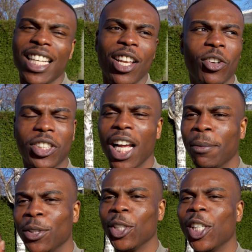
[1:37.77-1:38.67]
It looks
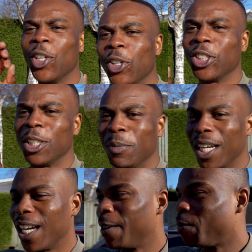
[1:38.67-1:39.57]
absolutely awesome,
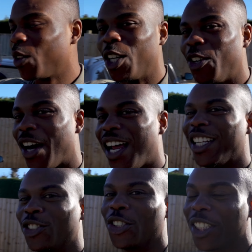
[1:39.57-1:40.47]
yeah. Right,
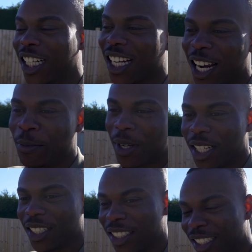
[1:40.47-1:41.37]
let's go check it out, man.